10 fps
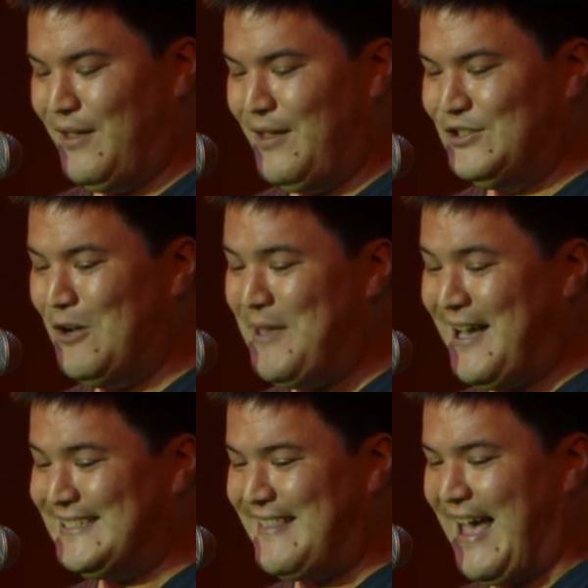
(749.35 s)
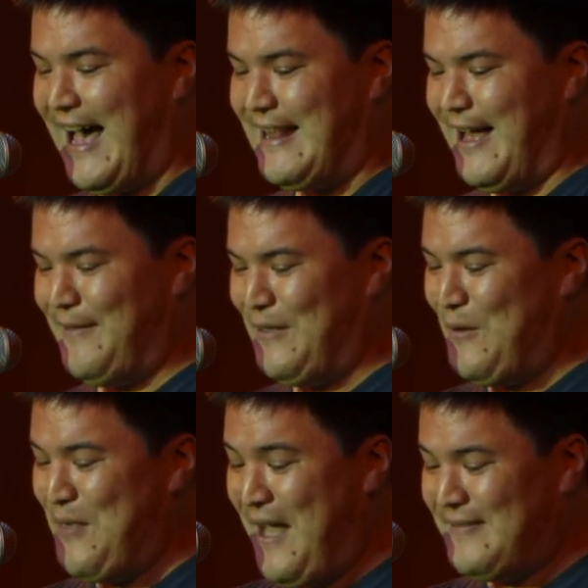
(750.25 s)
so because of that, uh, you
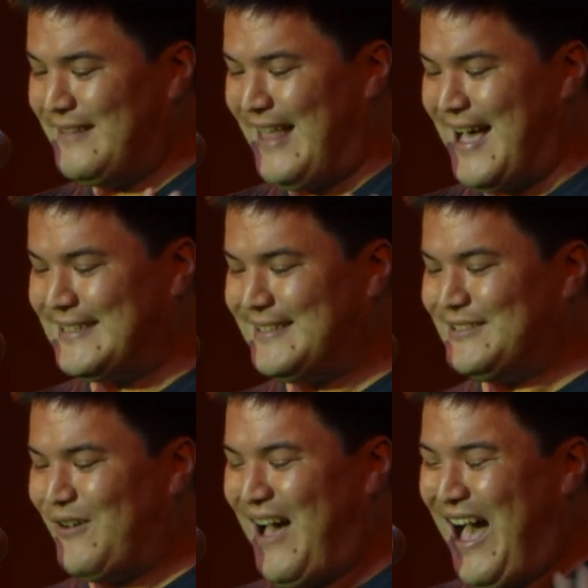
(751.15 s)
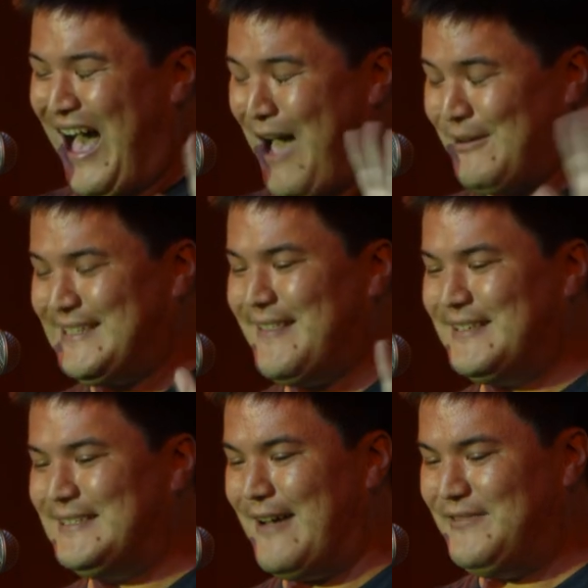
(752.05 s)
know, nonetheless, so I, I, would say this
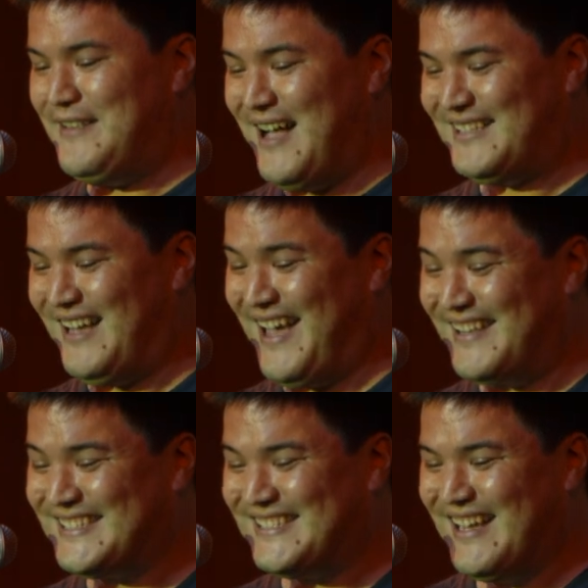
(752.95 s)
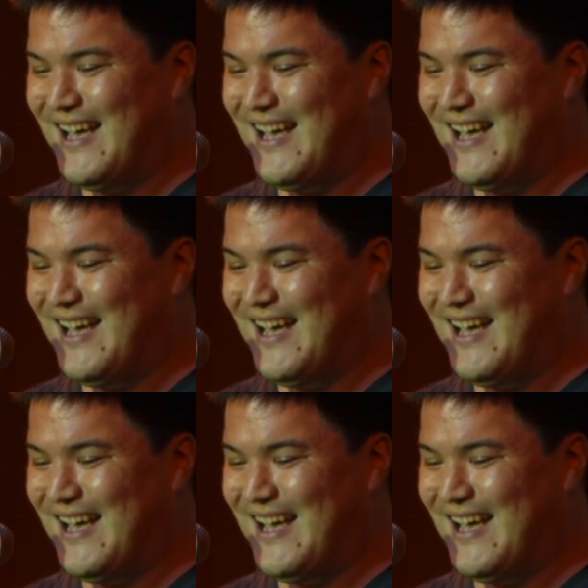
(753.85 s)
is definitely not science.